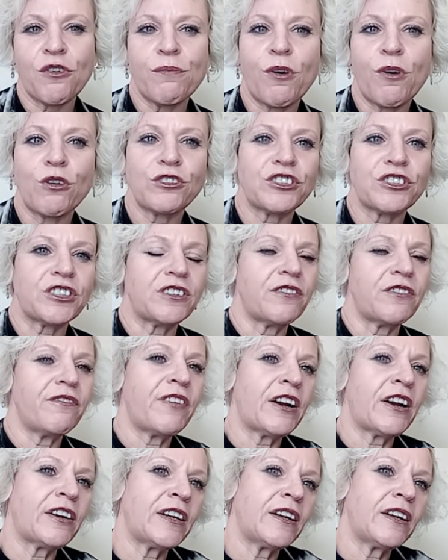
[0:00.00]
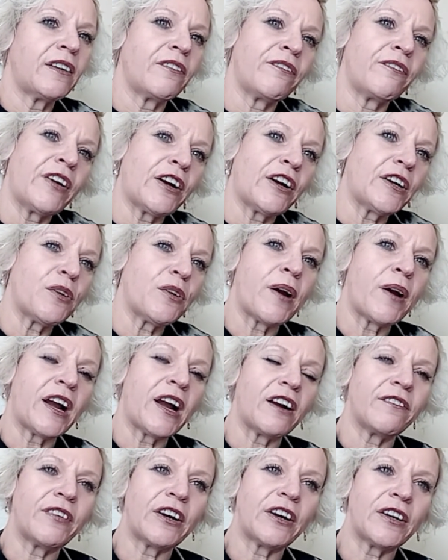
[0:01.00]
motion, very, very
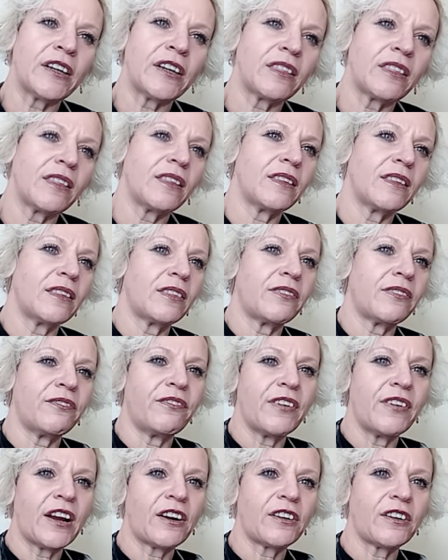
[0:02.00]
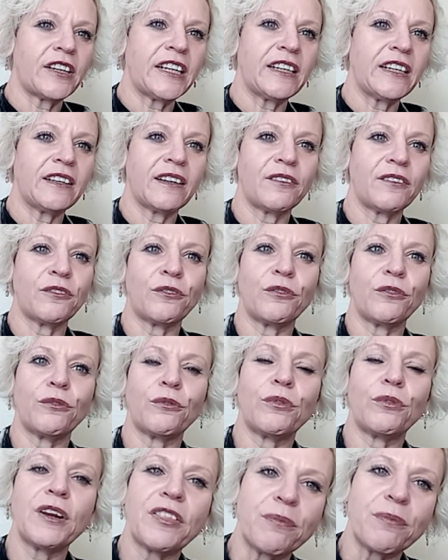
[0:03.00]
aware, very
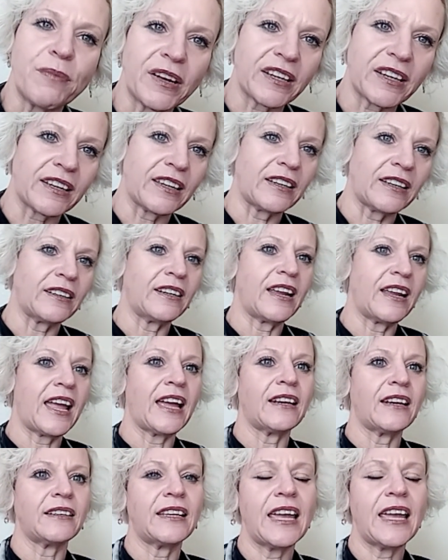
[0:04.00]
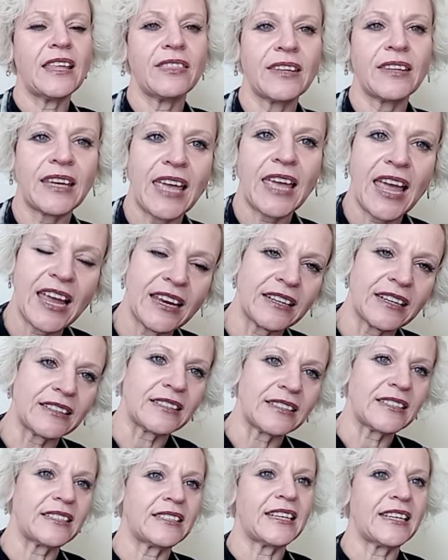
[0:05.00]
rhythmic and the
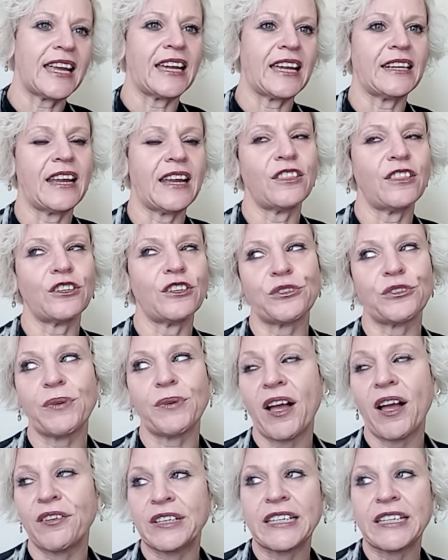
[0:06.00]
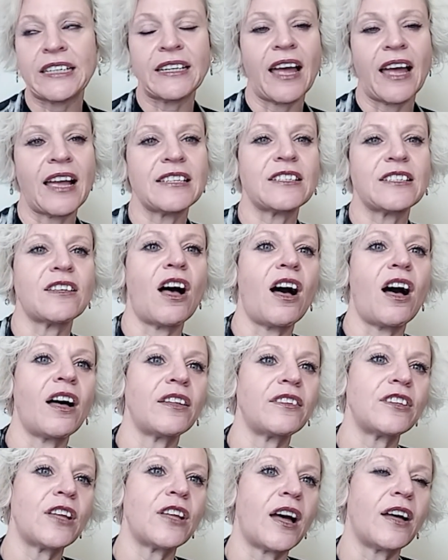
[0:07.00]
cadence. And I looked around, and I saw
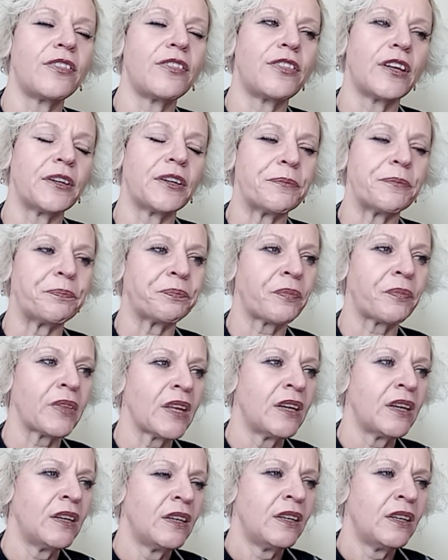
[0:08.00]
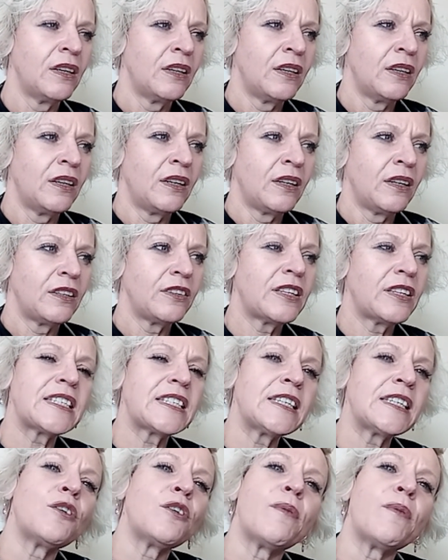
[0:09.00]
the
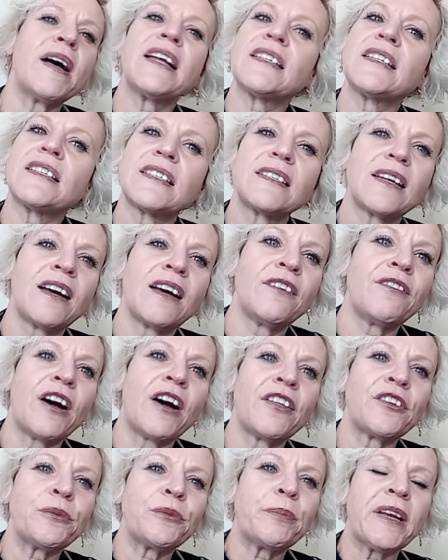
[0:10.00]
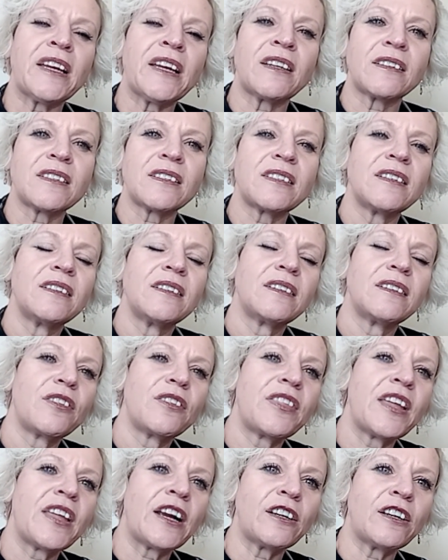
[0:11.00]
silhouettes of other beings
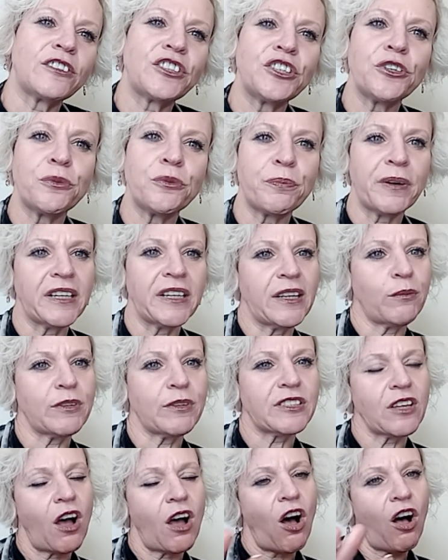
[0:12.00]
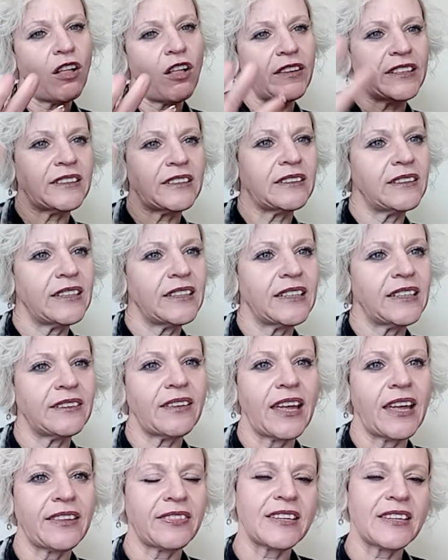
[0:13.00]
there too, but it was all in
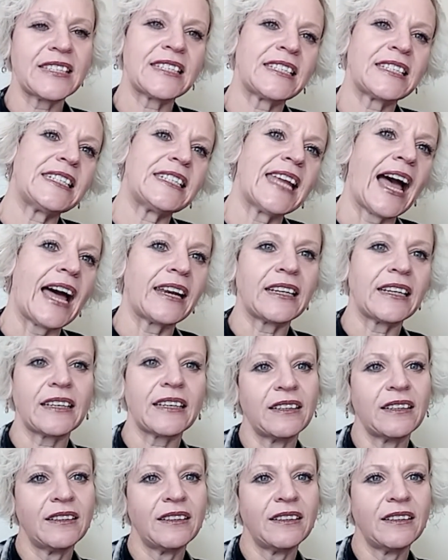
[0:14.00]
like this static,